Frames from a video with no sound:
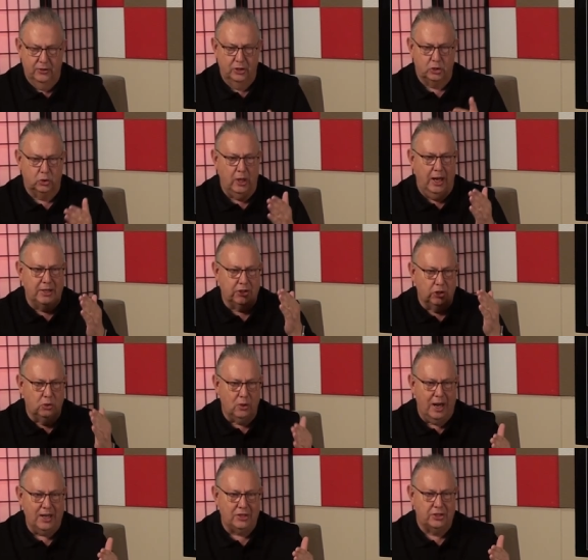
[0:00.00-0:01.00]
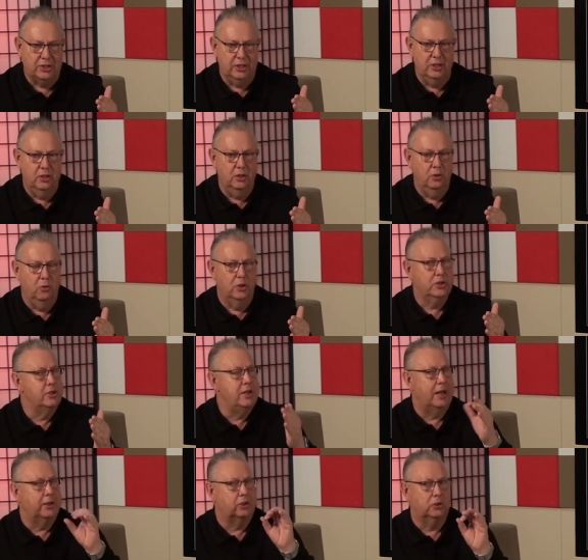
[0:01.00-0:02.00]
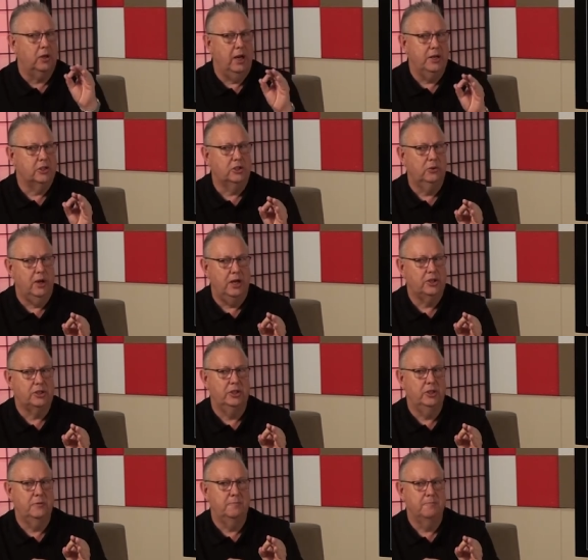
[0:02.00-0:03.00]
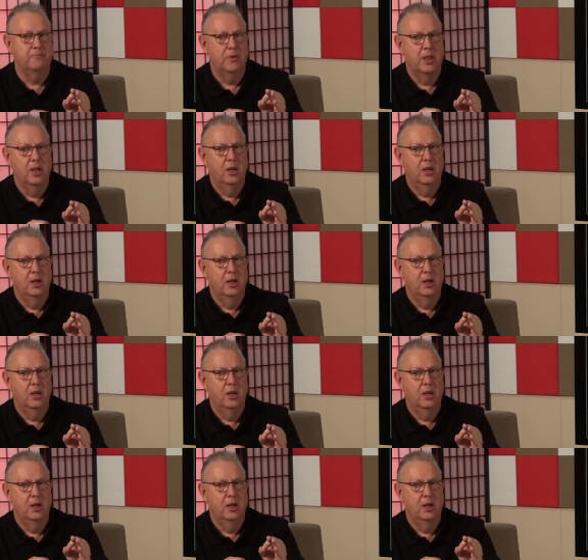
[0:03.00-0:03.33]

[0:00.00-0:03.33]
the transgression was not a transgression